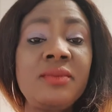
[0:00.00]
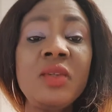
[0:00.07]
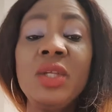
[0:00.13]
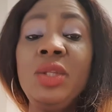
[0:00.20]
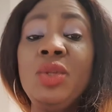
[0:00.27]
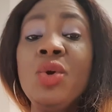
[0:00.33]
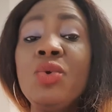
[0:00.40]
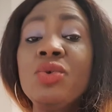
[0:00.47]

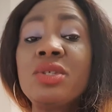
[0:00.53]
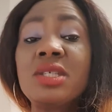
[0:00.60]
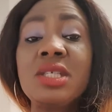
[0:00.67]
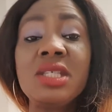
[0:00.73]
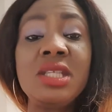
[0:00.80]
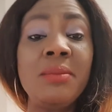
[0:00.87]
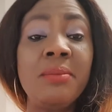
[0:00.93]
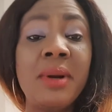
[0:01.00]
No go see
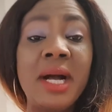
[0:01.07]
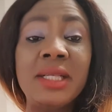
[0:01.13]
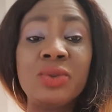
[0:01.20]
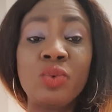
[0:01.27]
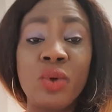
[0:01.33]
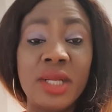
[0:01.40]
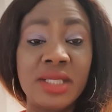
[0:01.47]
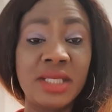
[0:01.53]
the bad
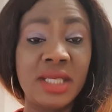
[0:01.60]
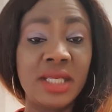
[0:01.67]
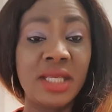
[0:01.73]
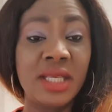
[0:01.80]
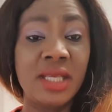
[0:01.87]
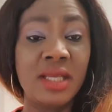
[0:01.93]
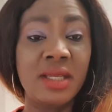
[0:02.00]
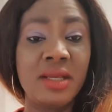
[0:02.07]
words
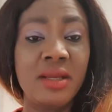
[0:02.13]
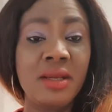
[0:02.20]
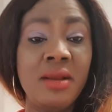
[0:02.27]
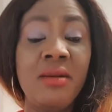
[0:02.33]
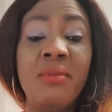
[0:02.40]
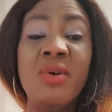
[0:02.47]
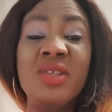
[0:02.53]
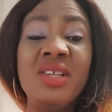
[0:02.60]
again.
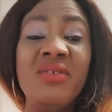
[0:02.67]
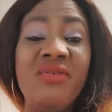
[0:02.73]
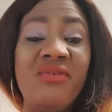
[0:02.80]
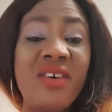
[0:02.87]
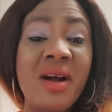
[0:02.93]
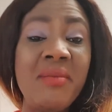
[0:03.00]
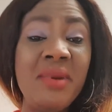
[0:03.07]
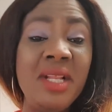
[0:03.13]
But the
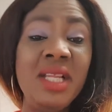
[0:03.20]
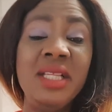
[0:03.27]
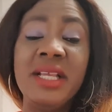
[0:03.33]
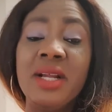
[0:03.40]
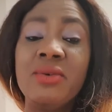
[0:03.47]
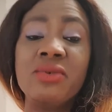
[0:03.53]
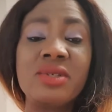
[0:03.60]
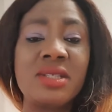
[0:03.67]
family
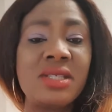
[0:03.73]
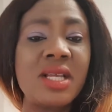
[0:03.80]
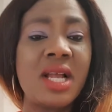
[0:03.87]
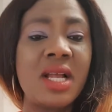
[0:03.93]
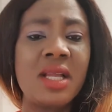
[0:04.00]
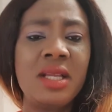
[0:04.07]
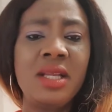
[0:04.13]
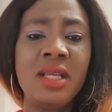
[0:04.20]
they go see,
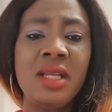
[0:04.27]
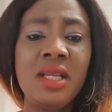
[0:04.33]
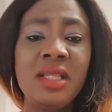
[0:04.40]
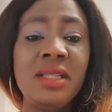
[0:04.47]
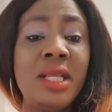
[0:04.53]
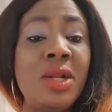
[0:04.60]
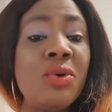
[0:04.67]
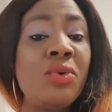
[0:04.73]

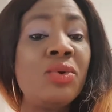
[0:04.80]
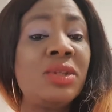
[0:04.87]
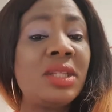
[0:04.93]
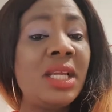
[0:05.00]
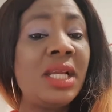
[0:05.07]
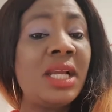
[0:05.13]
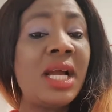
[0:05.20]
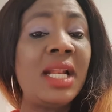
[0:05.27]
they don't go
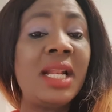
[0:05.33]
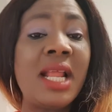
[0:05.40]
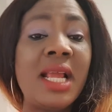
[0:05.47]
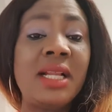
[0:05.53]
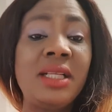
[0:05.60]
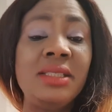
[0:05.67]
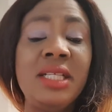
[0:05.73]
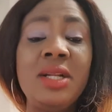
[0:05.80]
take and
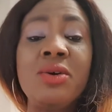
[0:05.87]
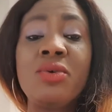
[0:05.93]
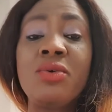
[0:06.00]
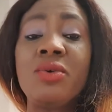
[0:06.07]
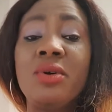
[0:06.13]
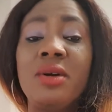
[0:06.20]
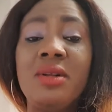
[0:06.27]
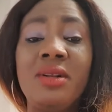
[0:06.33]
like you. They don't
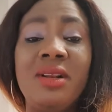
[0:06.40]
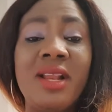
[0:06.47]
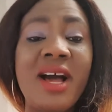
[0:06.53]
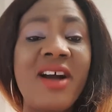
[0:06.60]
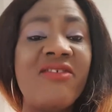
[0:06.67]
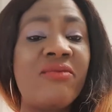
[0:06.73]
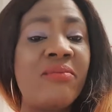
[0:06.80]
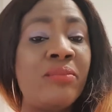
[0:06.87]
go
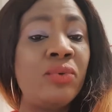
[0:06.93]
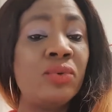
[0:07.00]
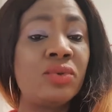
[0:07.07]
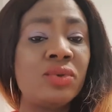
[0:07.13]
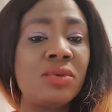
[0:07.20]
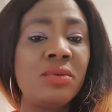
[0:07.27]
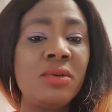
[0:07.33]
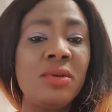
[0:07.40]
laugh put.
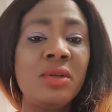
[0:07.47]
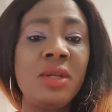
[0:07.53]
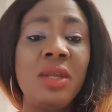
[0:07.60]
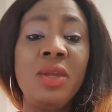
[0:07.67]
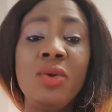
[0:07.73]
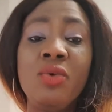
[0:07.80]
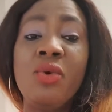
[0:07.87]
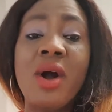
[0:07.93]

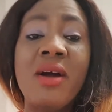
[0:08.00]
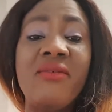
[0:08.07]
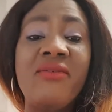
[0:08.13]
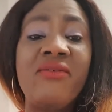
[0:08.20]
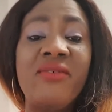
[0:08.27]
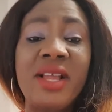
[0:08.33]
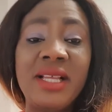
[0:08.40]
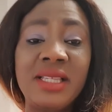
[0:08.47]
It go
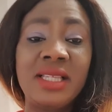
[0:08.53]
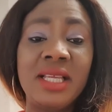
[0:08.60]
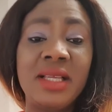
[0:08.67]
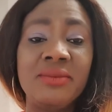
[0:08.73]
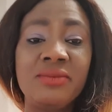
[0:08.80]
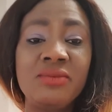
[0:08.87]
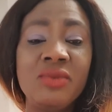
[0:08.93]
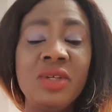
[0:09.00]
affect them.
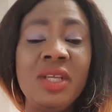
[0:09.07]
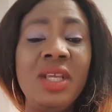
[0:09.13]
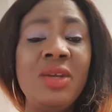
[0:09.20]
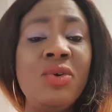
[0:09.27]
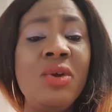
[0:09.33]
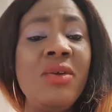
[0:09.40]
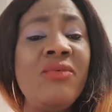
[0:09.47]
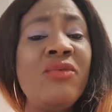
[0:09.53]
It
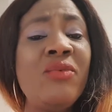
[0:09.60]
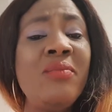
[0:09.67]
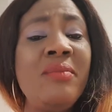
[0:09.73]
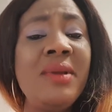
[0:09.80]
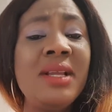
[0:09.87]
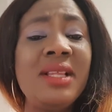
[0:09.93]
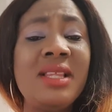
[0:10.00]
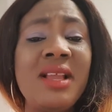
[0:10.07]
go even
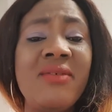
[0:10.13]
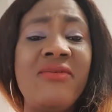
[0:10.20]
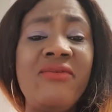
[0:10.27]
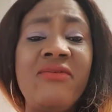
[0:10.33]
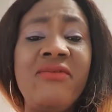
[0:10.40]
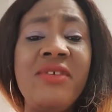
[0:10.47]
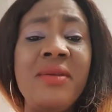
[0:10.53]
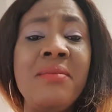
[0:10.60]
make them
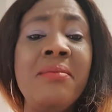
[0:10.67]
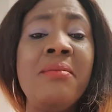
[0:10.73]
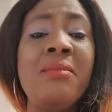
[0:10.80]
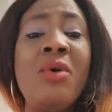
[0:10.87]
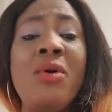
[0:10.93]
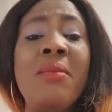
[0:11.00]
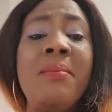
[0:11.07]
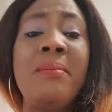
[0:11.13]
feel
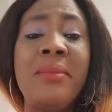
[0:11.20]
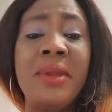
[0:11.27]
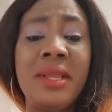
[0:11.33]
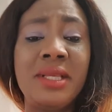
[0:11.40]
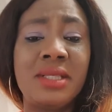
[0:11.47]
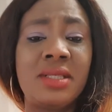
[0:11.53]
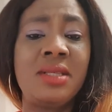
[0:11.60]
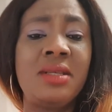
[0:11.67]
more
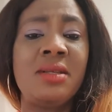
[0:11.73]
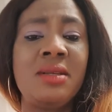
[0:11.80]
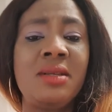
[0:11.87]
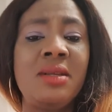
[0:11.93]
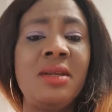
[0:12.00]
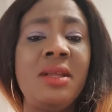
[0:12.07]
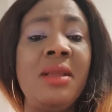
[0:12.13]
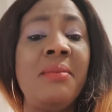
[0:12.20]
pains
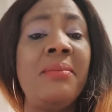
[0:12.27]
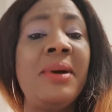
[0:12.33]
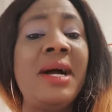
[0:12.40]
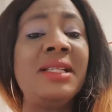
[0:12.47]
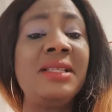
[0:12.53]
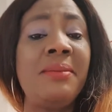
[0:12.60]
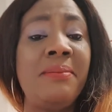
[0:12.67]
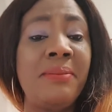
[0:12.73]

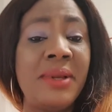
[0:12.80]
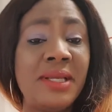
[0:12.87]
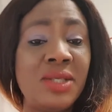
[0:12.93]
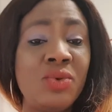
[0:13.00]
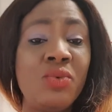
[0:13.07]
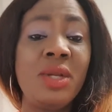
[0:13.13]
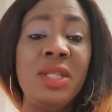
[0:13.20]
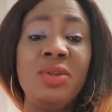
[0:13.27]
about the
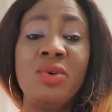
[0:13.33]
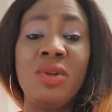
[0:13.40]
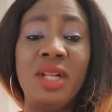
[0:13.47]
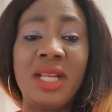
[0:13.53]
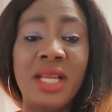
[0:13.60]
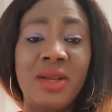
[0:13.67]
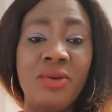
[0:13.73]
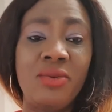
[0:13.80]
person will don't
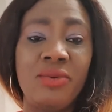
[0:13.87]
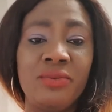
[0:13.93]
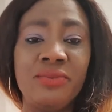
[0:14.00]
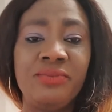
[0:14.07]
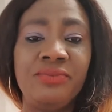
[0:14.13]
let go.